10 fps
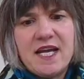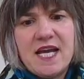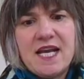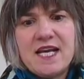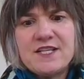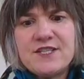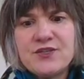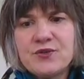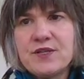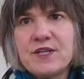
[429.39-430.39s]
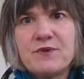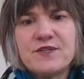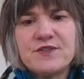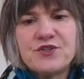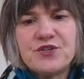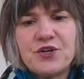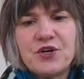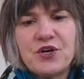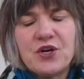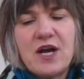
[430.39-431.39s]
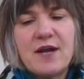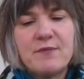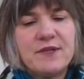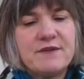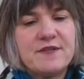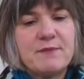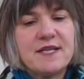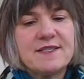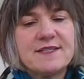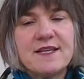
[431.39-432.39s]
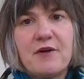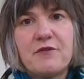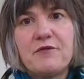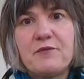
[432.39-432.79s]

and I certainly wasn't sure I believed it myself,